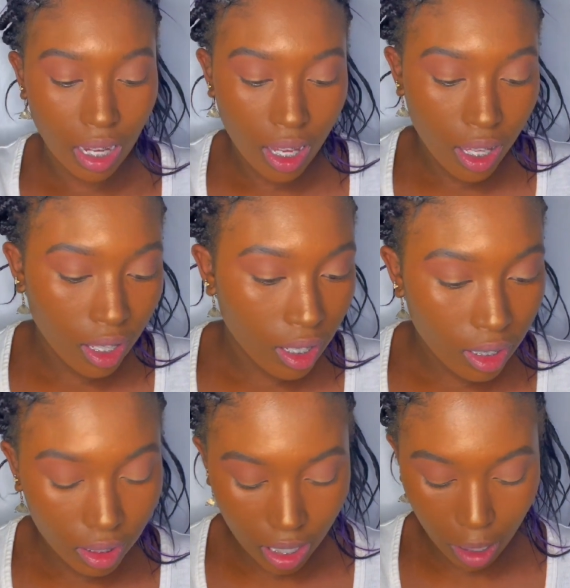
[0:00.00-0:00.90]
And
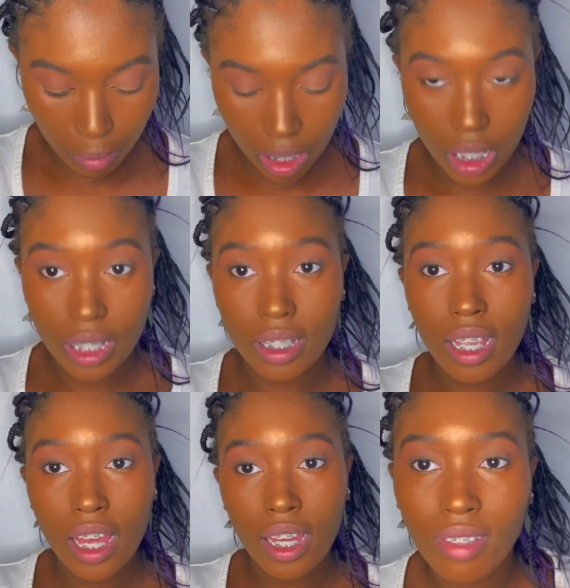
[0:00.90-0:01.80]
that being
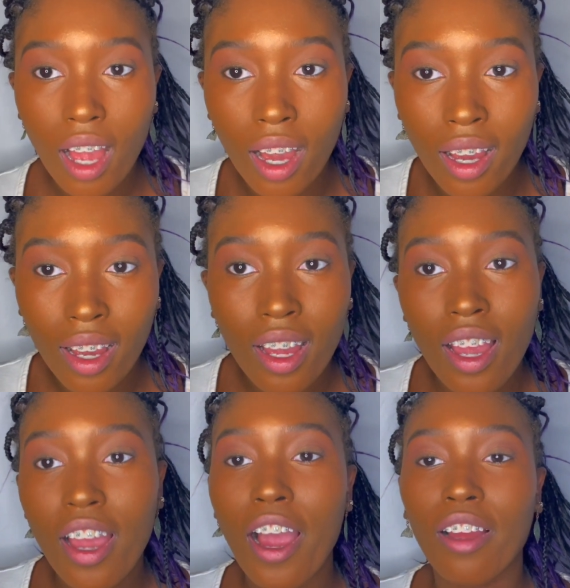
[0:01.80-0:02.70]
said,
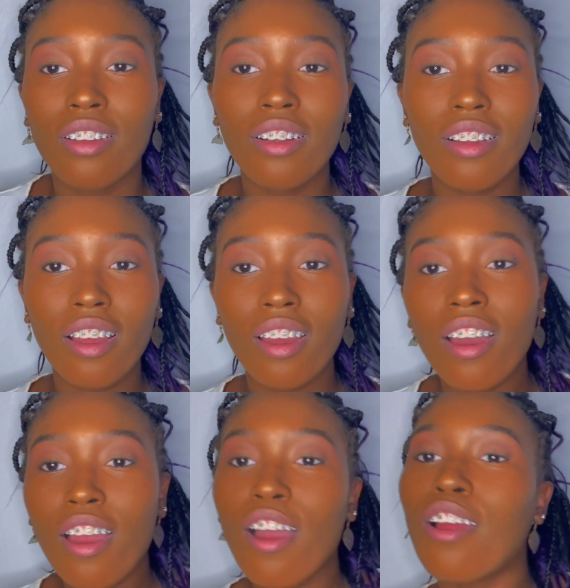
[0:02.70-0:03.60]
I look
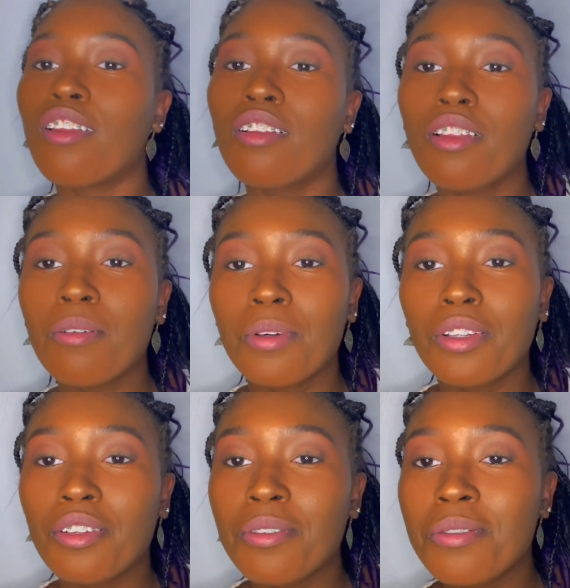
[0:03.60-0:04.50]
like one
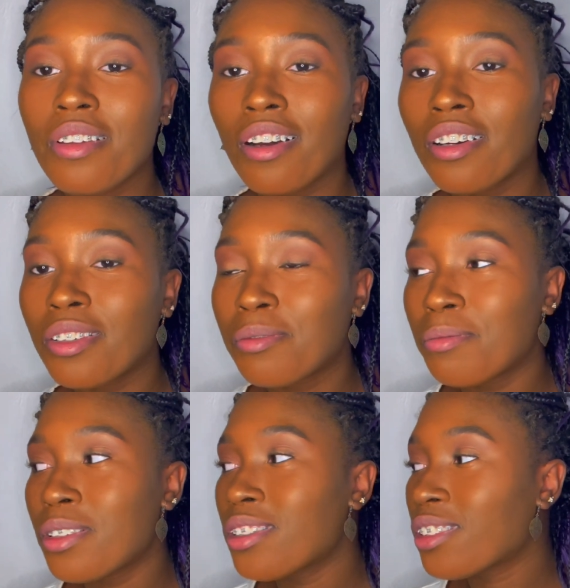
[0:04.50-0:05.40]
of those
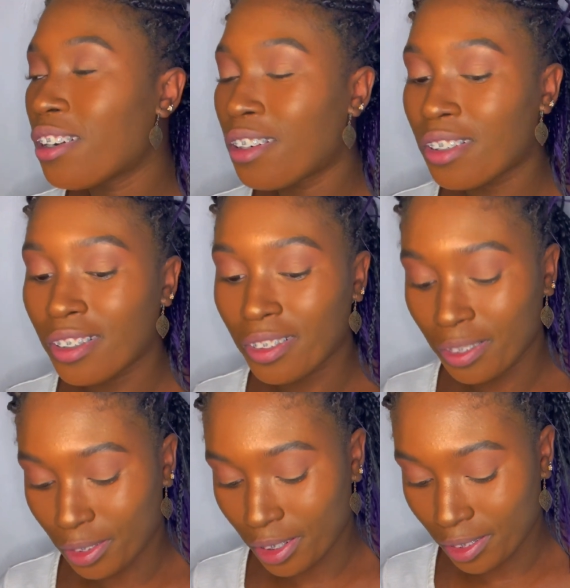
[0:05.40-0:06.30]
what is it called?
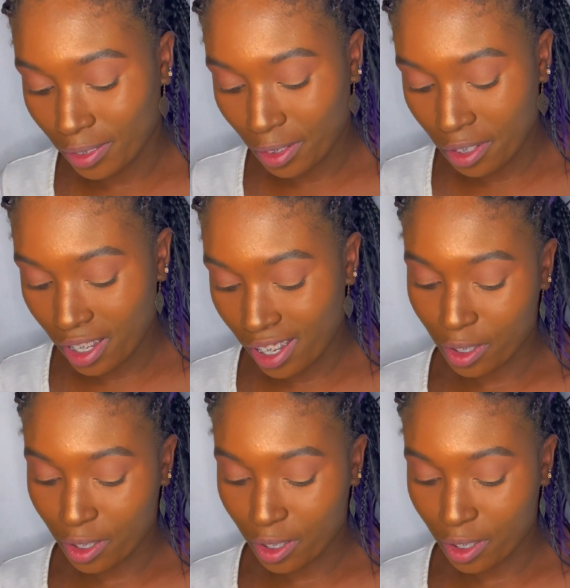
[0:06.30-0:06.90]
Those like